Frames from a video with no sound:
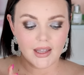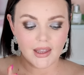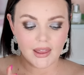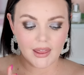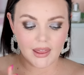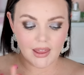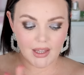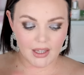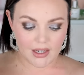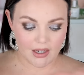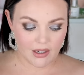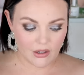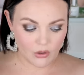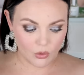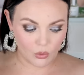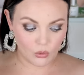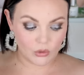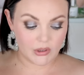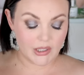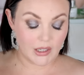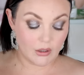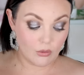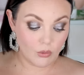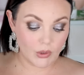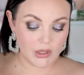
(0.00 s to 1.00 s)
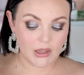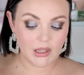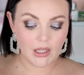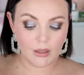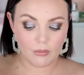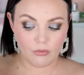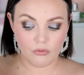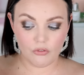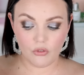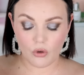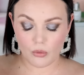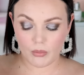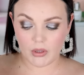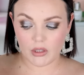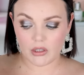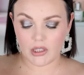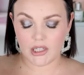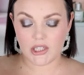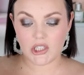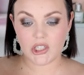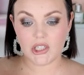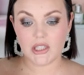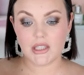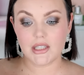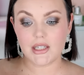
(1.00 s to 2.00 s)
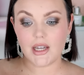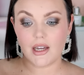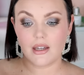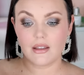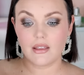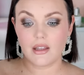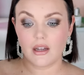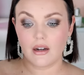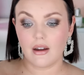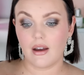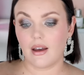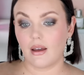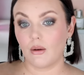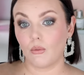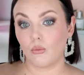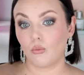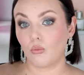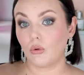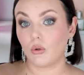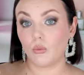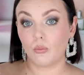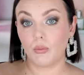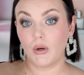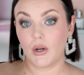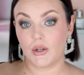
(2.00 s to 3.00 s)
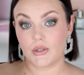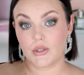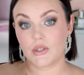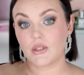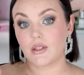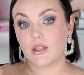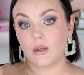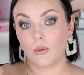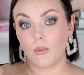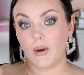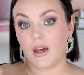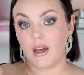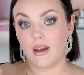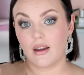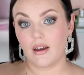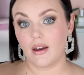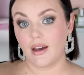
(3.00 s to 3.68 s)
that, or liquid lip formula, I should say, that I will personally wear.